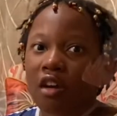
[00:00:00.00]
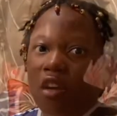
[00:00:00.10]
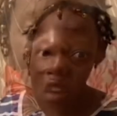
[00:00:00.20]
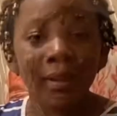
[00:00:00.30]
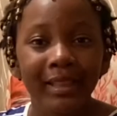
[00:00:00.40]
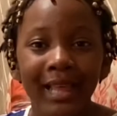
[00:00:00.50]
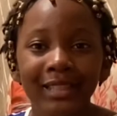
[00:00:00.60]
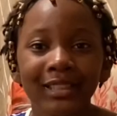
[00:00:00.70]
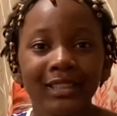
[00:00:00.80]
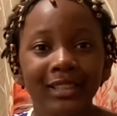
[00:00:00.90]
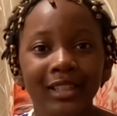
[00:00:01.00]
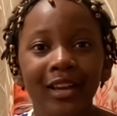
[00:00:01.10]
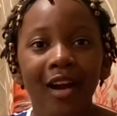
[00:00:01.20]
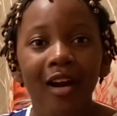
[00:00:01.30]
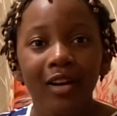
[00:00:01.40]
But then she
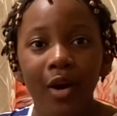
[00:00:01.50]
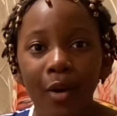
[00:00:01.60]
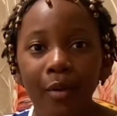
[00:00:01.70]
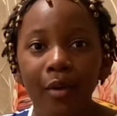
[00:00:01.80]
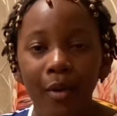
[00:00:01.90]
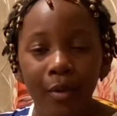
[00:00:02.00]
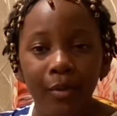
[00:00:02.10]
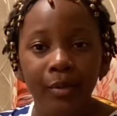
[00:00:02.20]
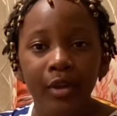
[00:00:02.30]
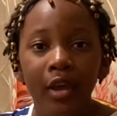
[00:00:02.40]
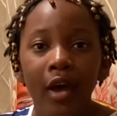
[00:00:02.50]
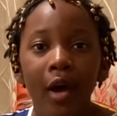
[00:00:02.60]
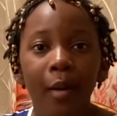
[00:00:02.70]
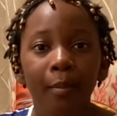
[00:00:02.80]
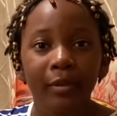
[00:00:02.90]
co-owned
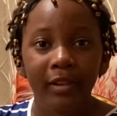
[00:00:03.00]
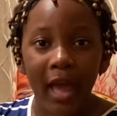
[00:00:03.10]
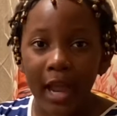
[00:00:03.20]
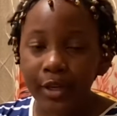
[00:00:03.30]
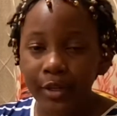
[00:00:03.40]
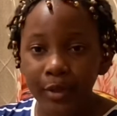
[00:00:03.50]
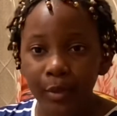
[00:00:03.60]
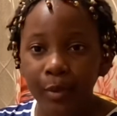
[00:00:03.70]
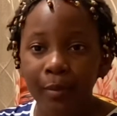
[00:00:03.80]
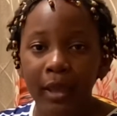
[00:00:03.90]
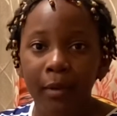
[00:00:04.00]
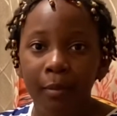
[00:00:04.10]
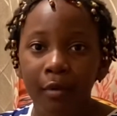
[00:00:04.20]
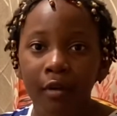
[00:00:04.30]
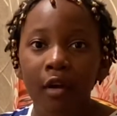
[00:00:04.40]
a black
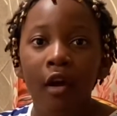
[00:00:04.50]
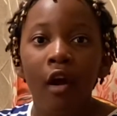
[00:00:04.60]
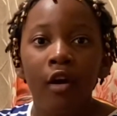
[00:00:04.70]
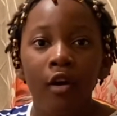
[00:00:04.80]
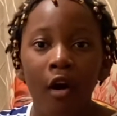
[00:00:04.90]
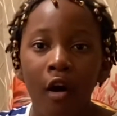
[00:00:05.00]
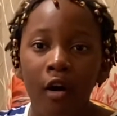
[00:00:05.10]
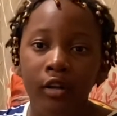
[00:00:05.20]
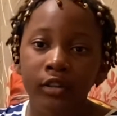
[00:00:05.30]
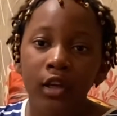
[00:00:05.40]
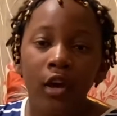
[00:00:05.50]
newspaper called